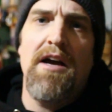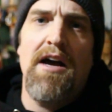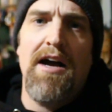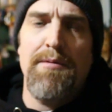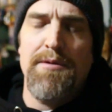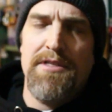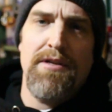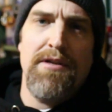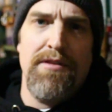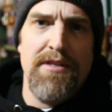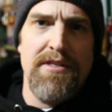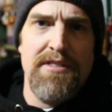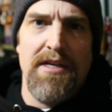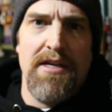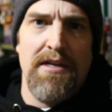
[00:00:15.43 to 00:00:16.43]
I'm selling the
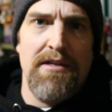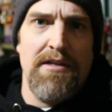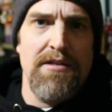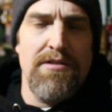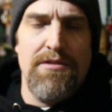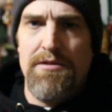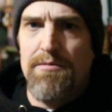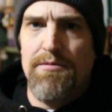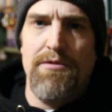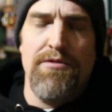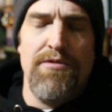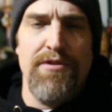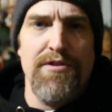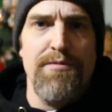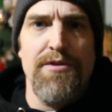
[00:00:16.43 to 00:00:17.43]
stock Subaru
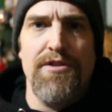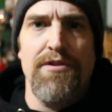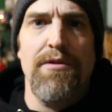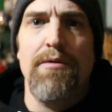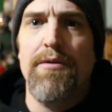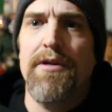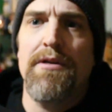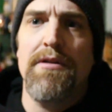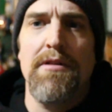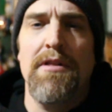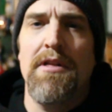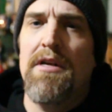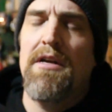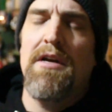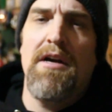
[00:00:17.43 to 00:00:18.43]
transmission oil,
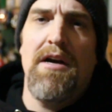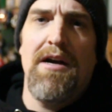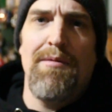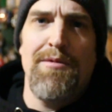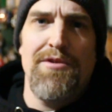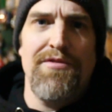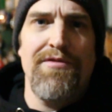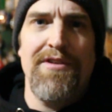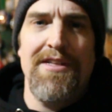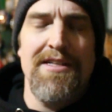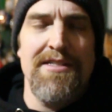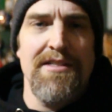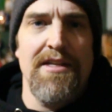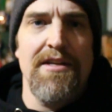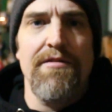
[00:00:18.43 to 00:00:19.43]
which really
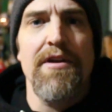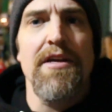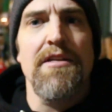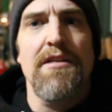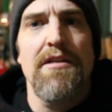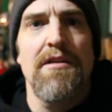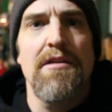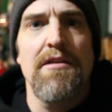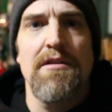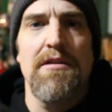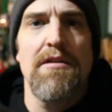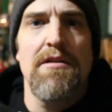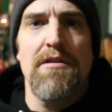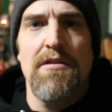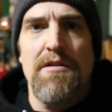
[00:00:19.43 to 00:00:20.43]
isn't that great.
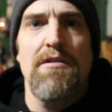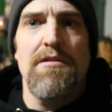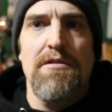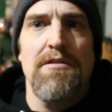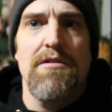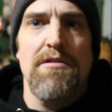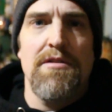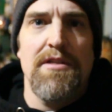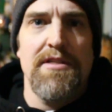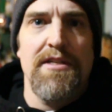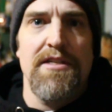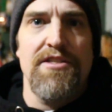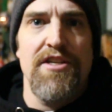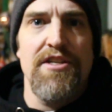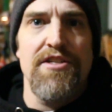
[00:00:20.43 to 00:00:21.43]
So let's
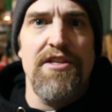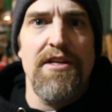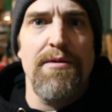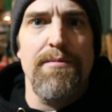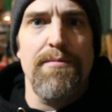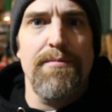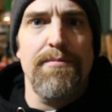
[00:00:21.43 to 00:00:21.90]
get it changed out.